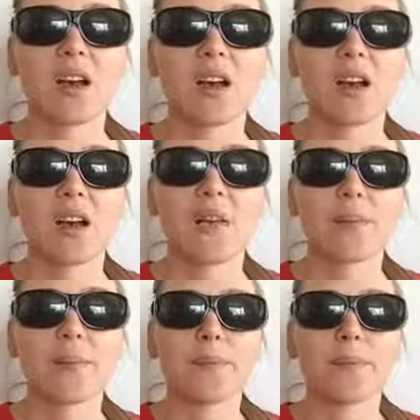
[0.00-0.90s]

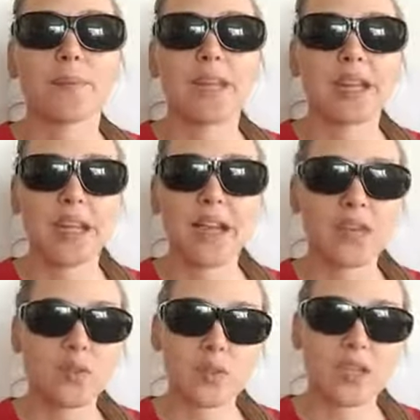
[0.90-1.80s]
And I
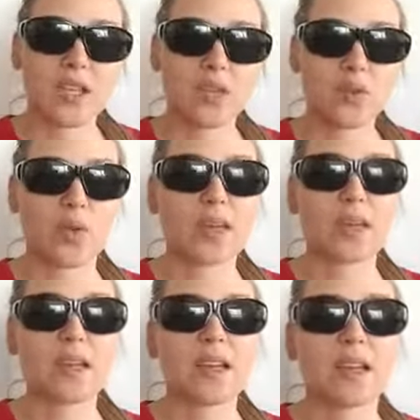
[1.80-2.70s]
had to sign it
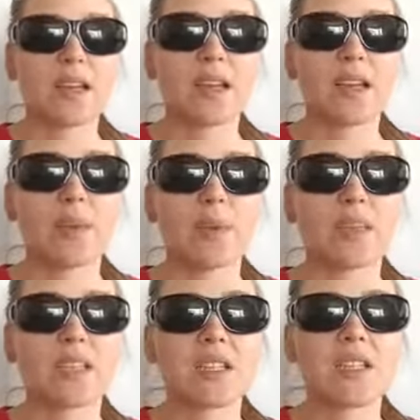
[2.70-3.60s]
online.
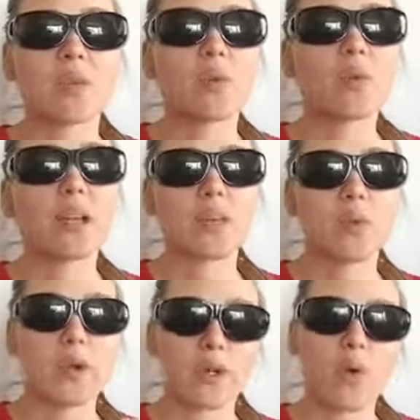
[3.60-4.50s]
Basically, nobody
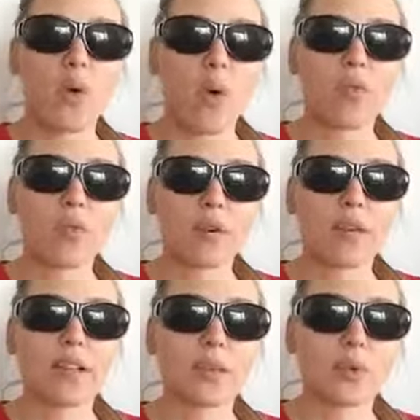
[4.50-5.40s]
went over
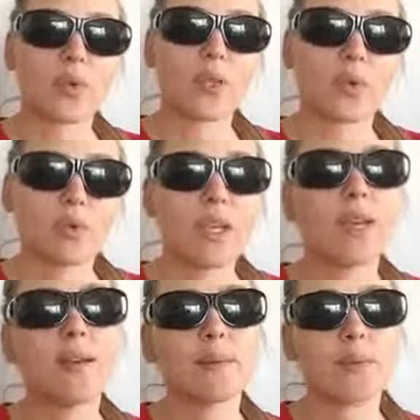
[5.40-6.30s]
it with
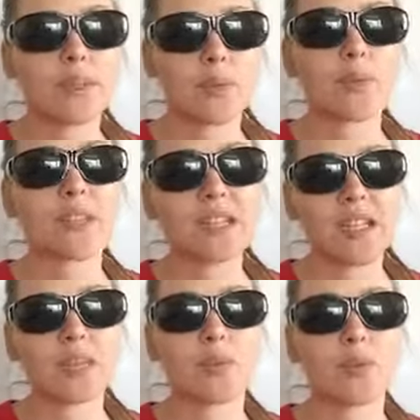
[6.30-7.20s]
me, but it was
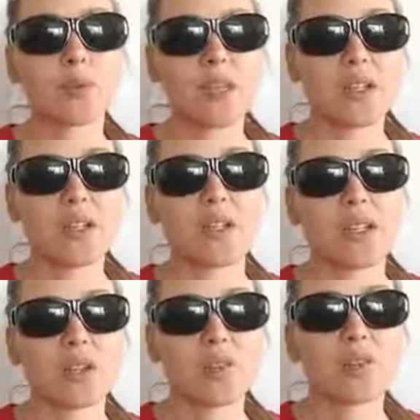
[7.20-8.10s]
sent to me in a
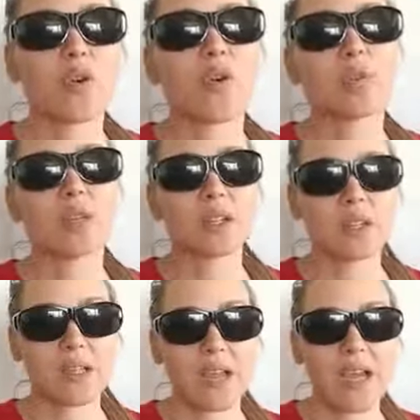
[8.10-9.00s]
written form,
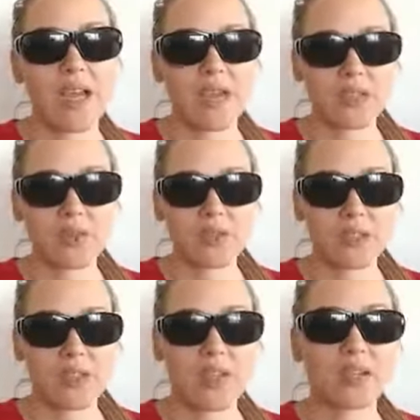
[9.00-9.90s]
and I had to
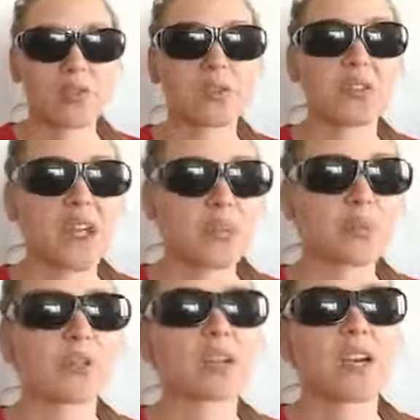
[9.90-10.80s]
sign it
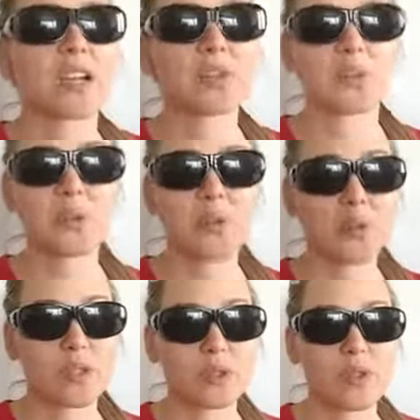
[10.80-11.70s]
online, which I thought
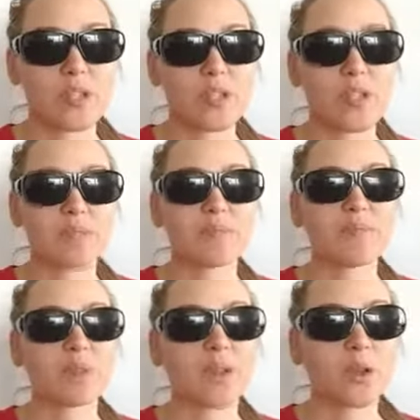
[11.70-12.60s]
it was pretty
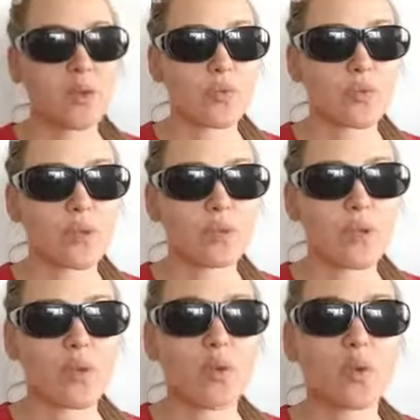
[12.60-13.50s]

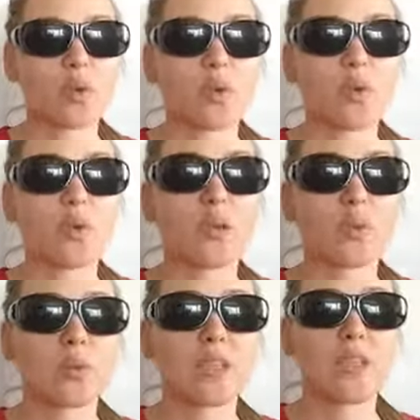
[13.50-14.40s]
comfortable, although
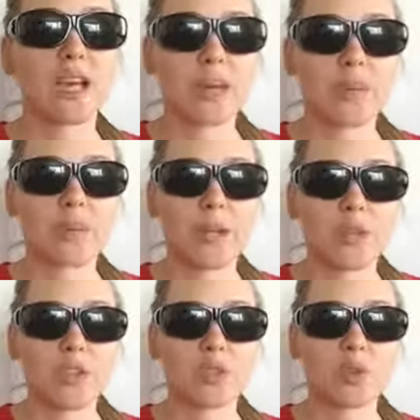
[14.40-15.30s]
it was a lot of
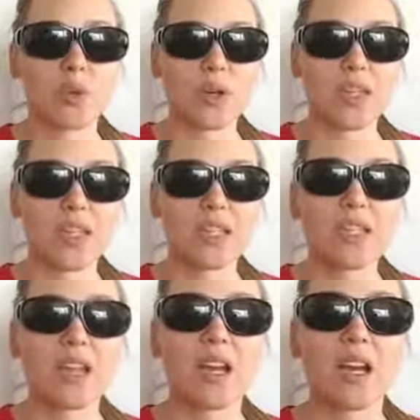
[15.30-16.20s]
pages to
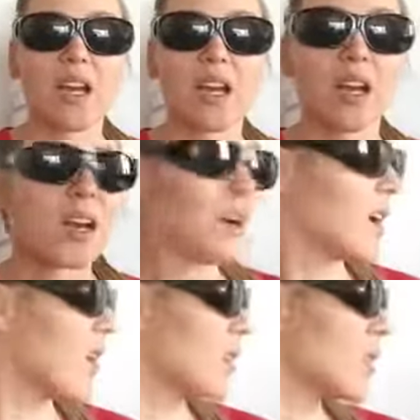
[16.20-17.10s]
read.
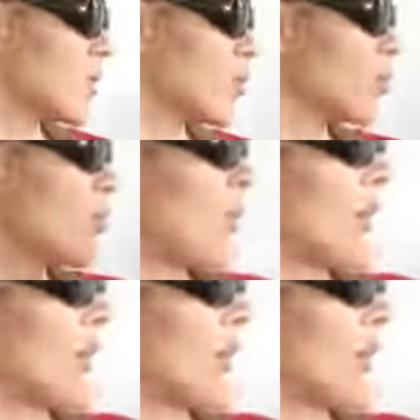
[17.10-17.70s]
The good